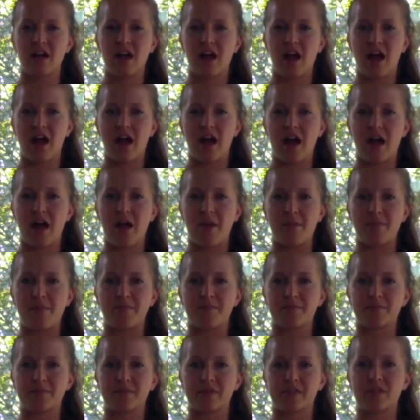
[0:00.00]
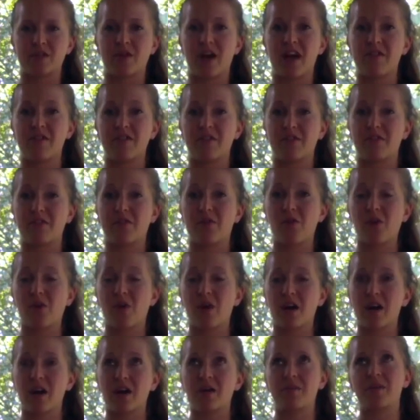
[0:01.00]
So I have
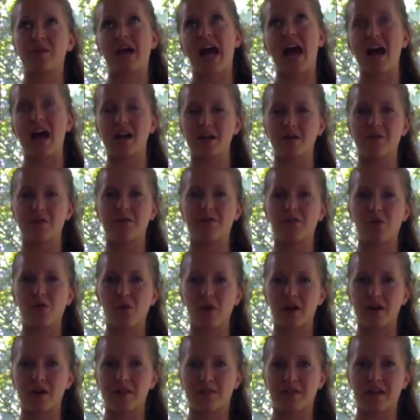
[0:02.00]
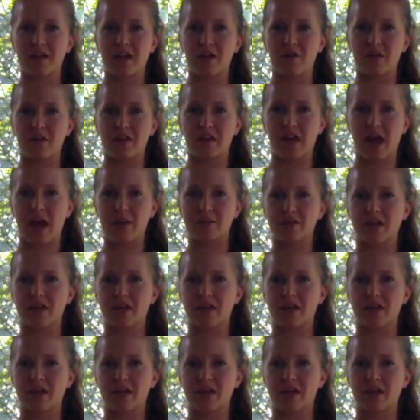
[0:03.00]
had a four finger width gap,